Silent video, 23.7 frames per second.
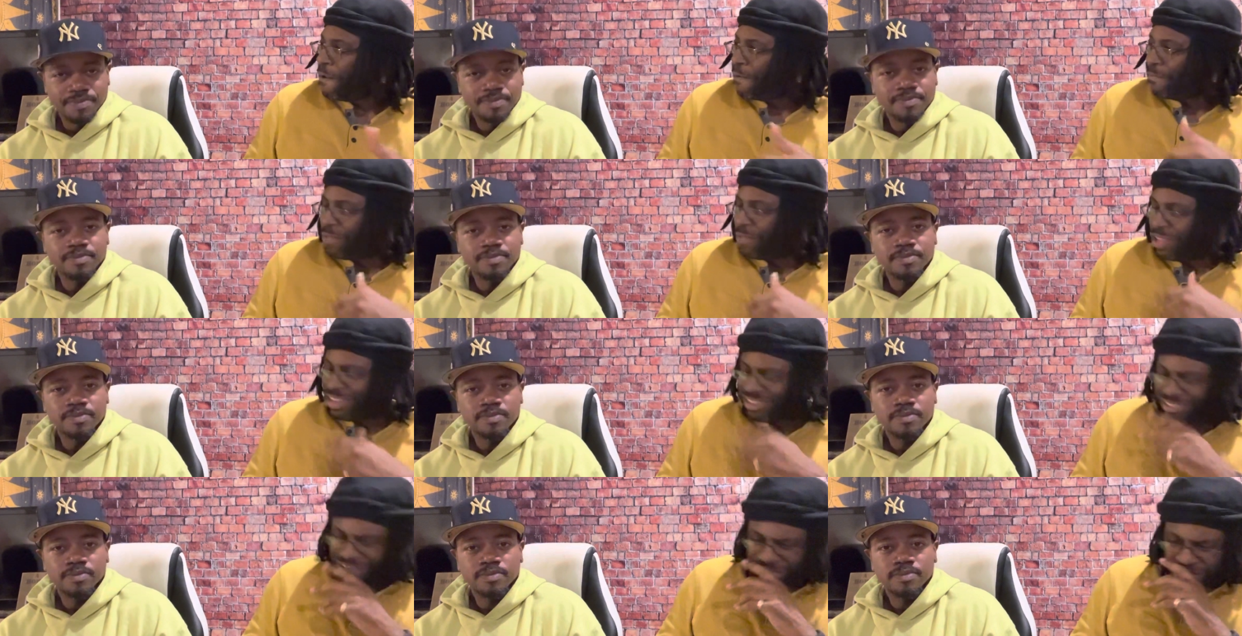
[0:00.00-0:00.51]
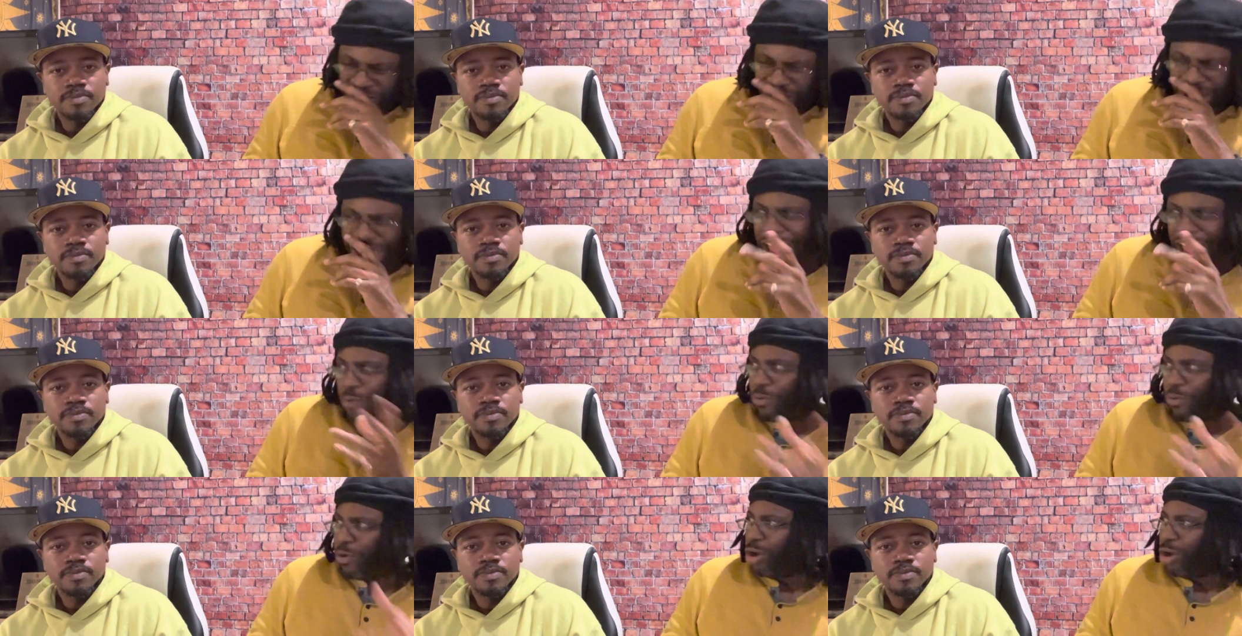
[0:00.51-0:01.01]
Speaker 1: And she said, oh,
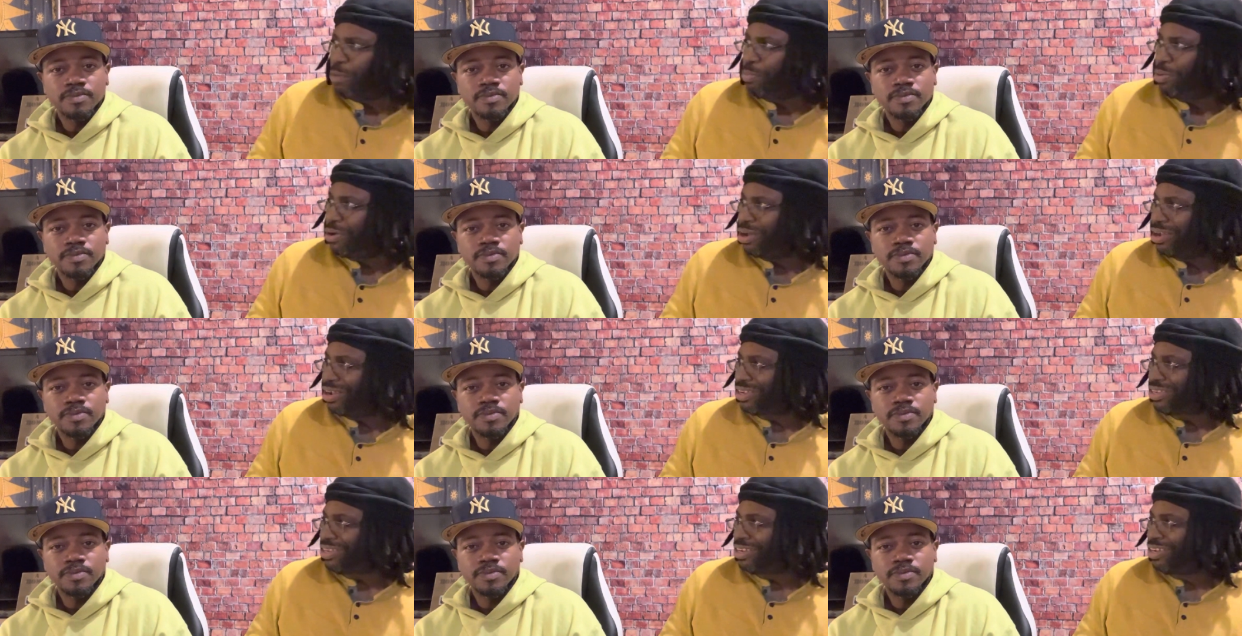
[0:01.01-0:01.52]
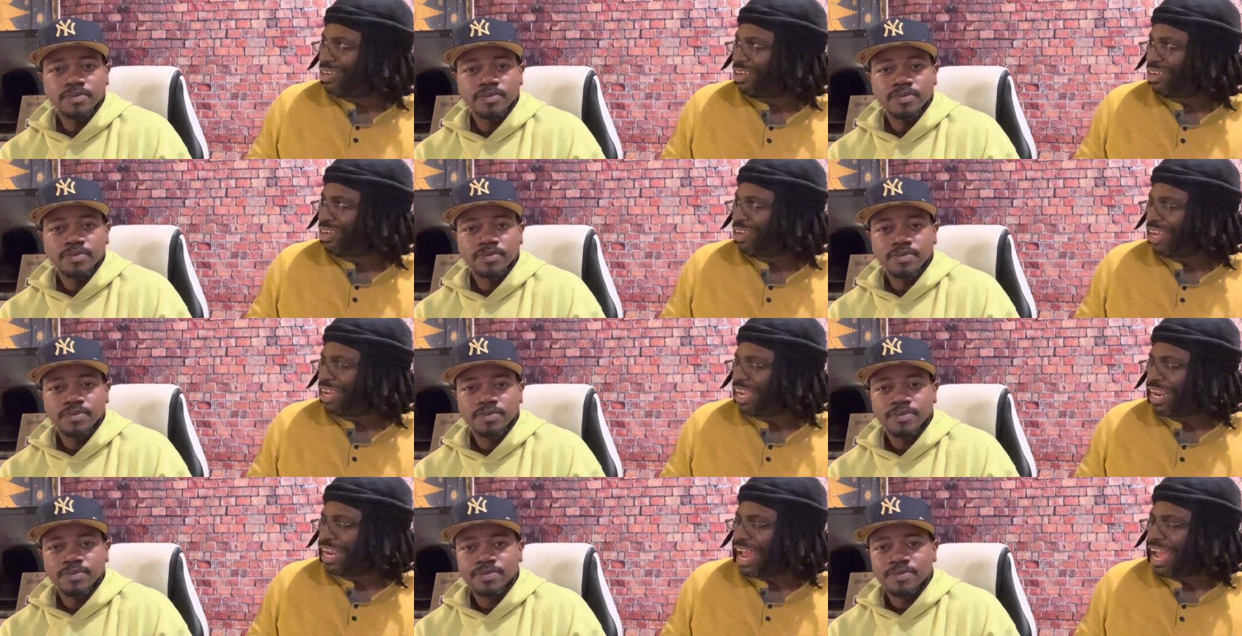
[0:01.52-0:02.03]
yeah, I wrote a book.
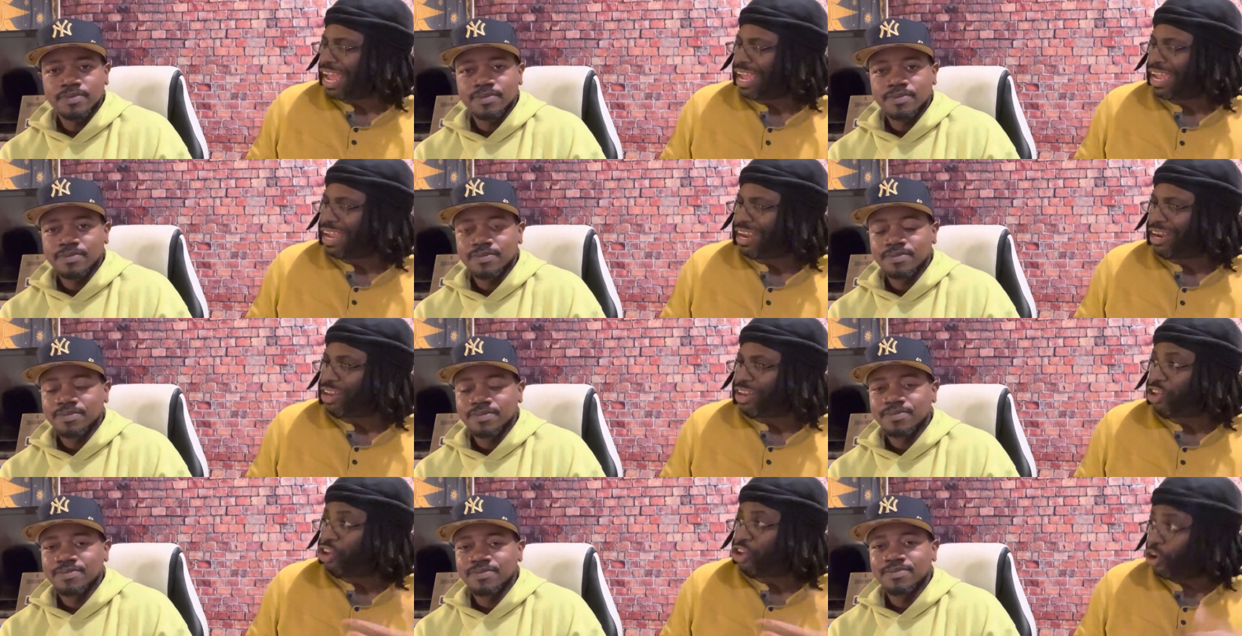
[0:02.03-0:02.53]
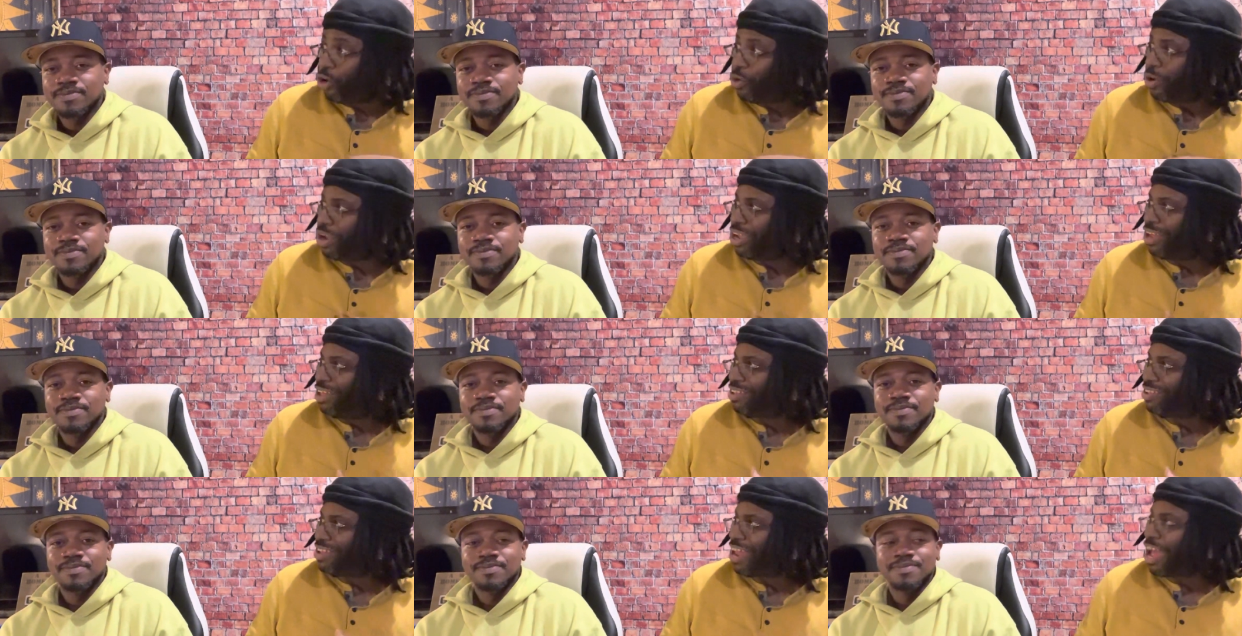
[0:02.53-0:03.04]
And I get
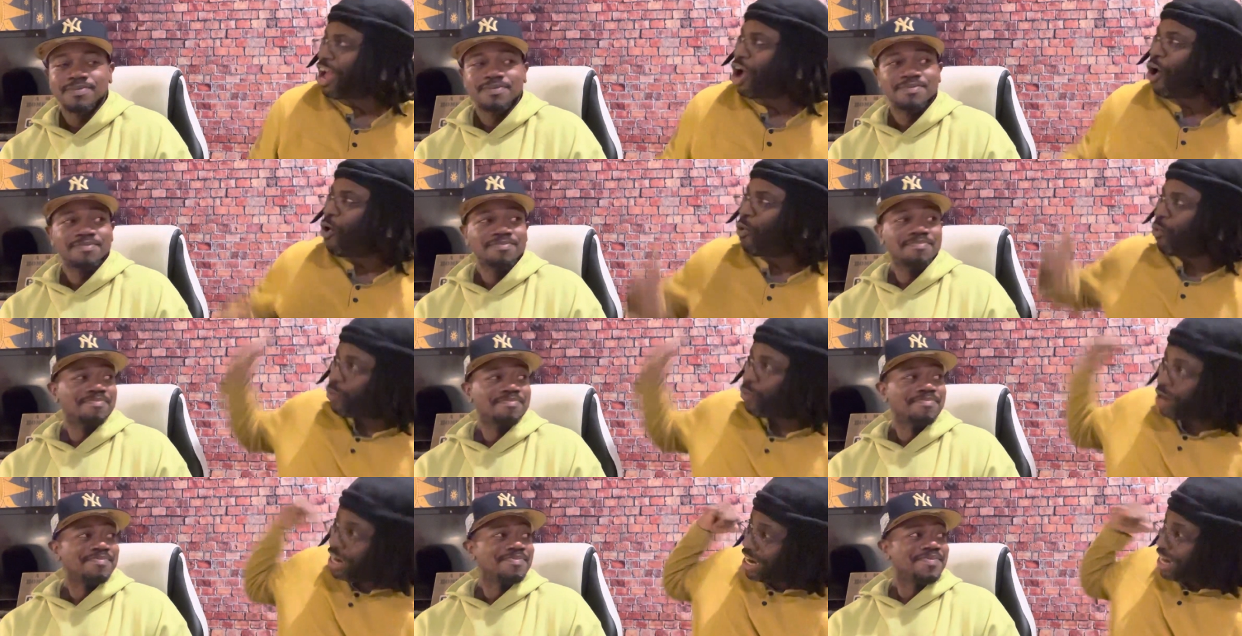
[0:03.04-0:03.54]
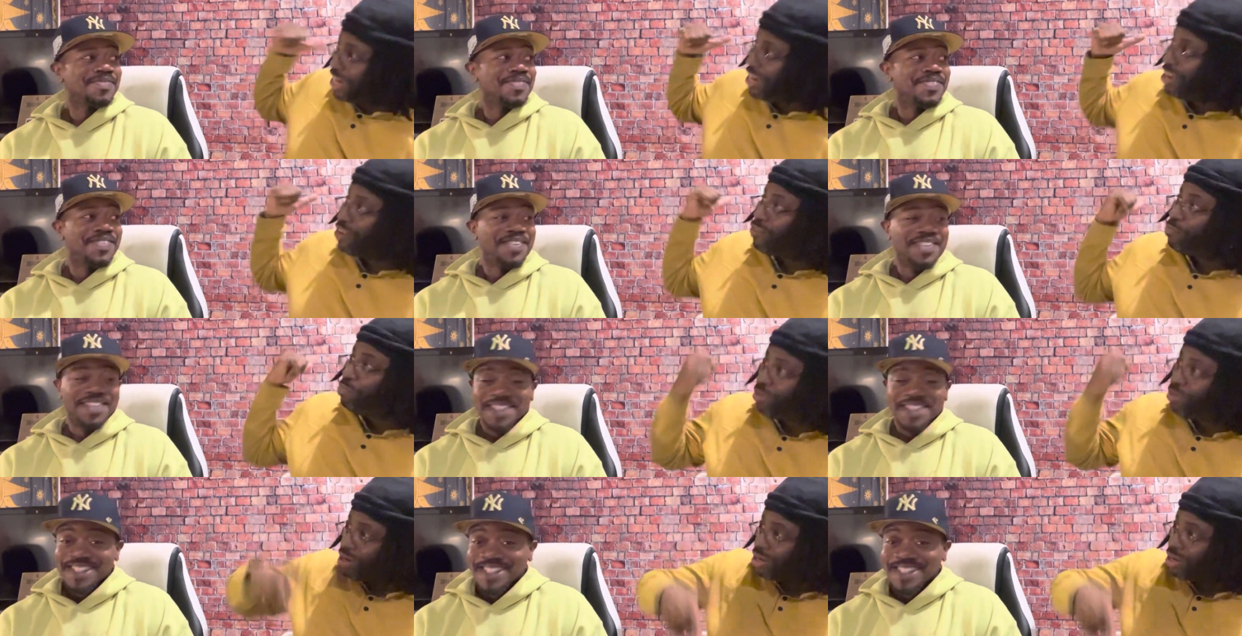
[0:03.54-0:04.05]
curious and I go read this
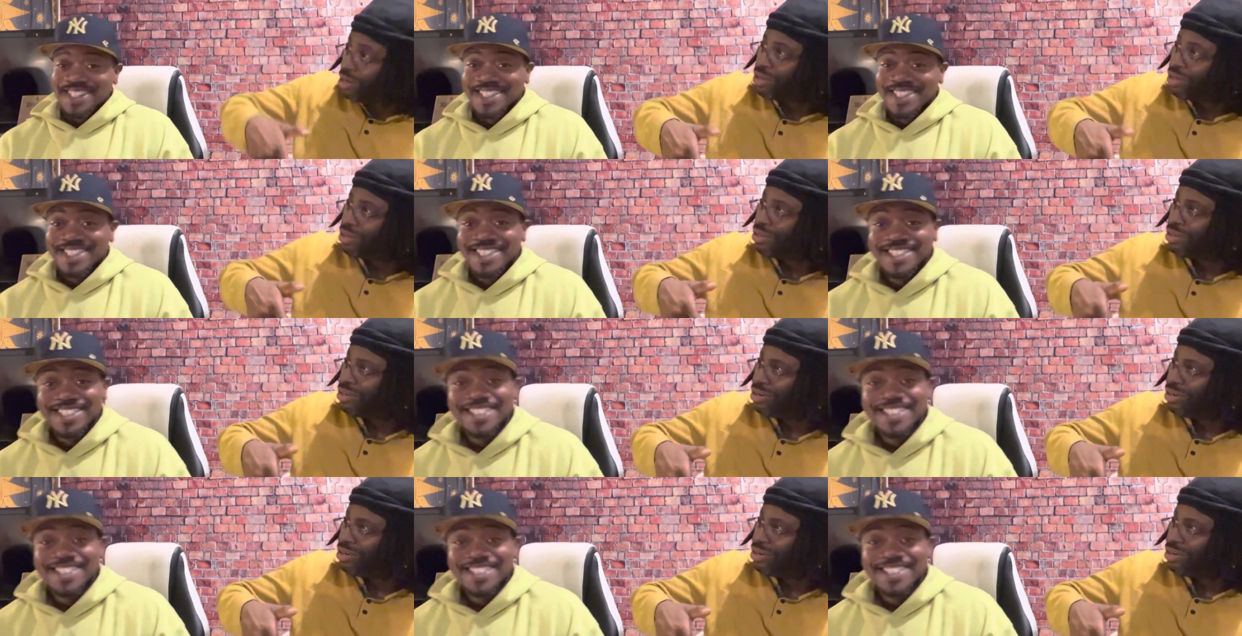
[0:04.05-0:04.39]
book.